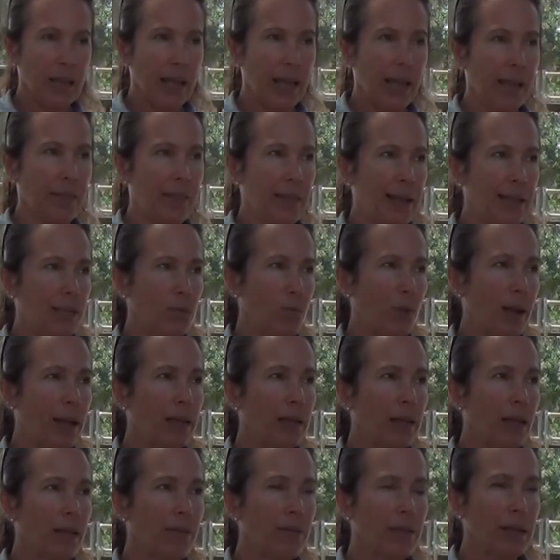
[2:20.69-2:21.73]
And that's why
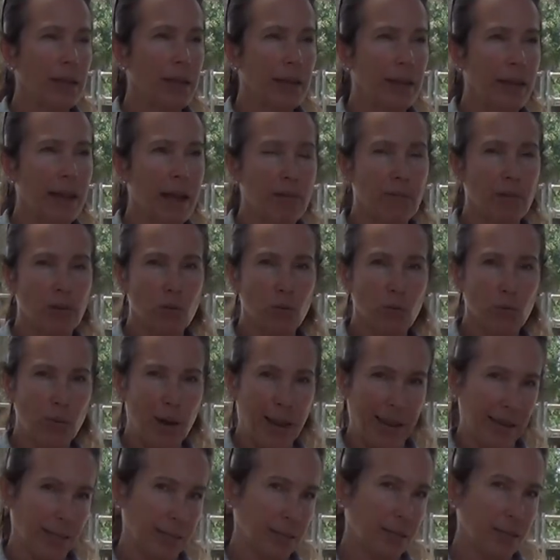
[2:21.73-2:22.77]
Lovey never
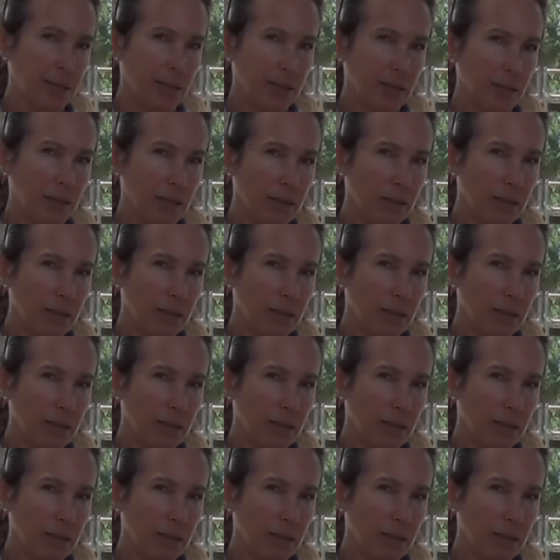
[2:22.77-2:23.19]
raced.